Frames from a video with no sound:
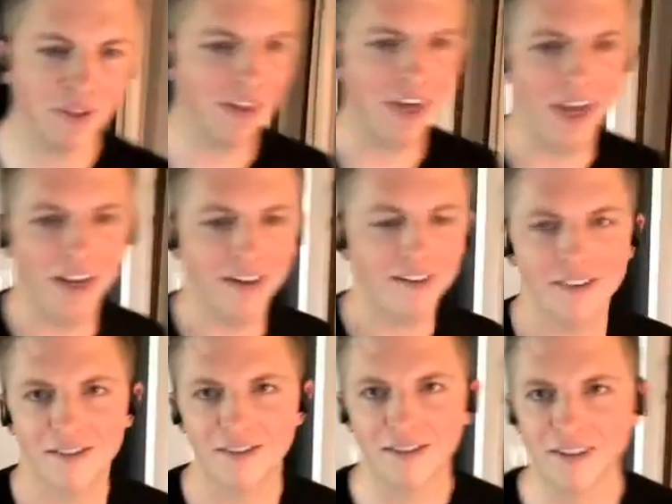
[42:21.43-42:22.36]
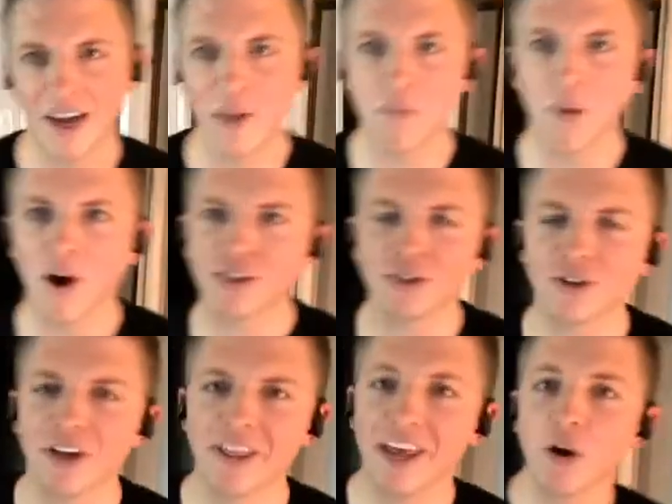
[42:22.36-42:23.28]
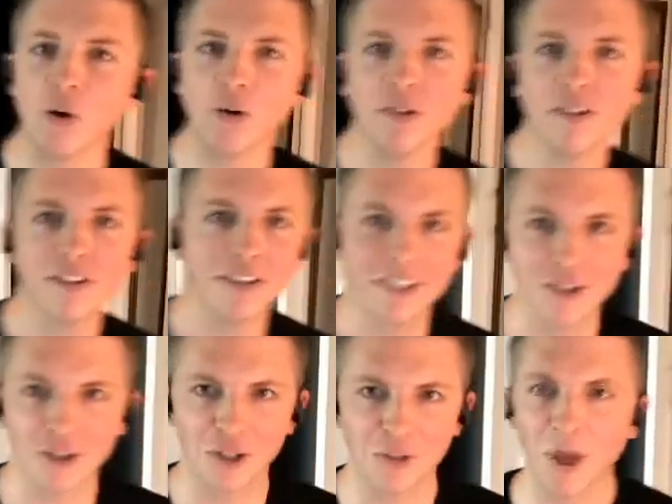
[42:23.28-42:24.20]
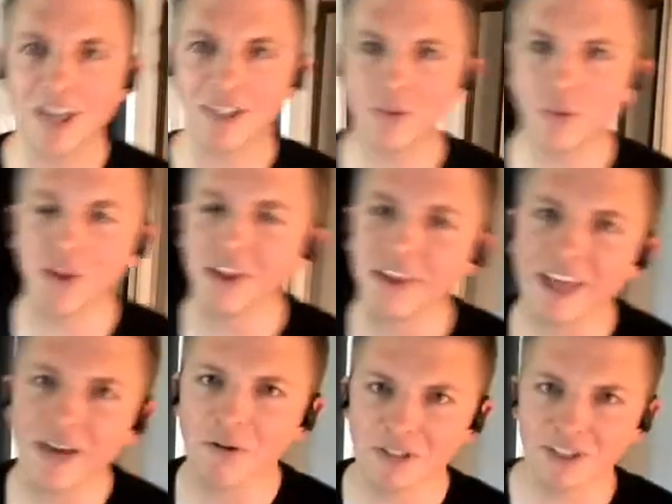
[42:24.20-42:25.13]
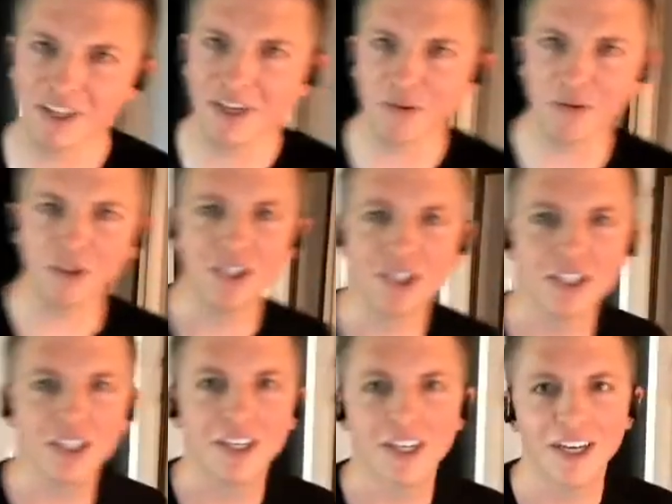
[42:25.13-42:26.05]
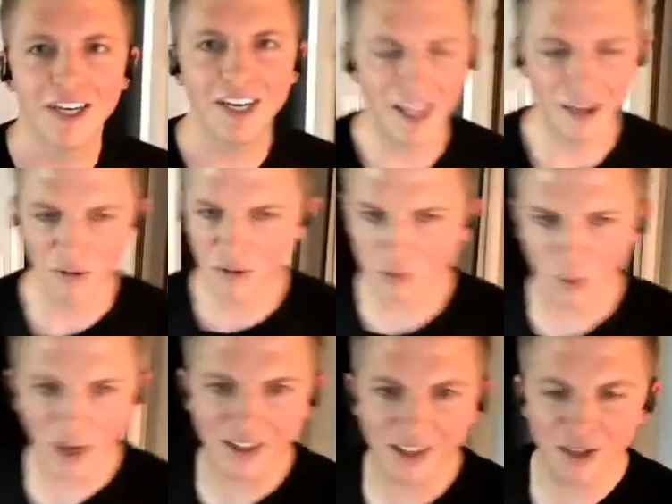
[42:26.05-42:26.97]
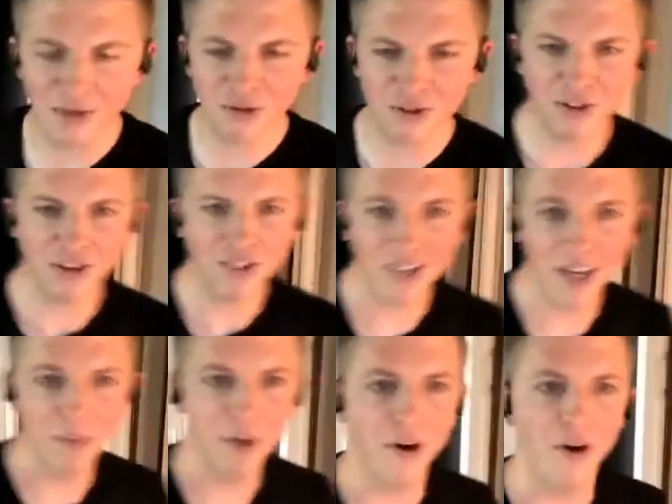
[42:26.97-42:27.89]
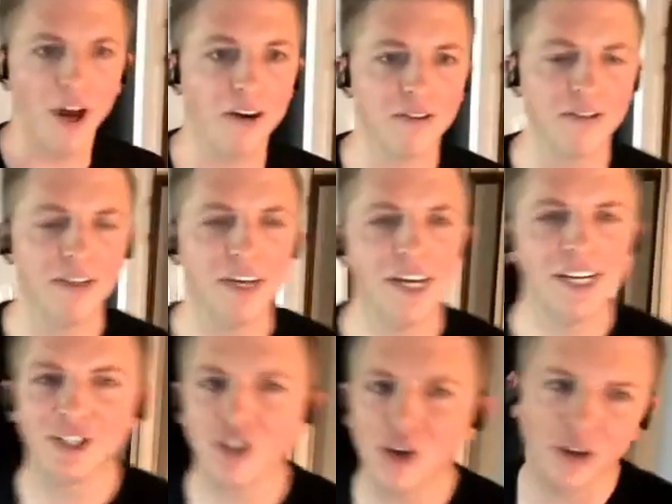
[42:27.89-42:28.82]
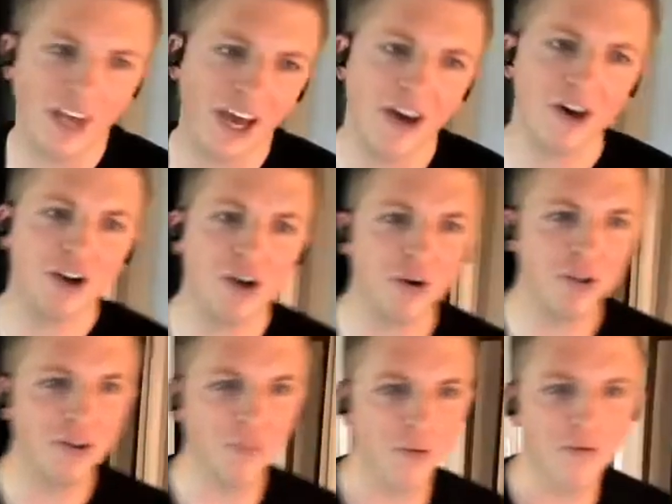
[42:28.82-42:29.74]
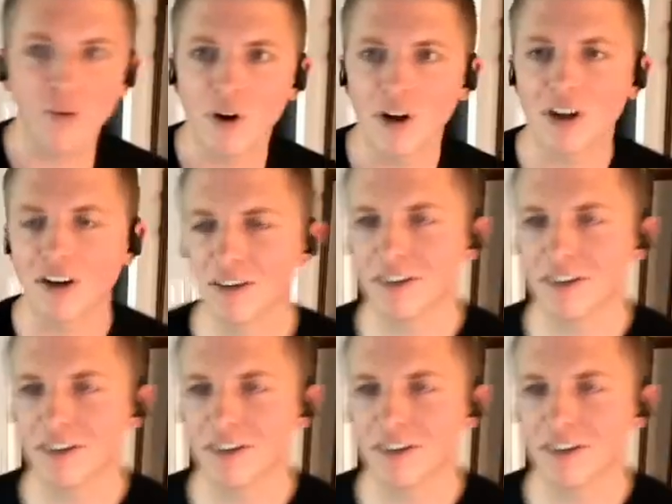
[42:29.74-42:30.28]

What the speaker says: that I'm also not that old, and so it's possible that was a language that was widely used a long time ago. So yeah, I'll go with number 4.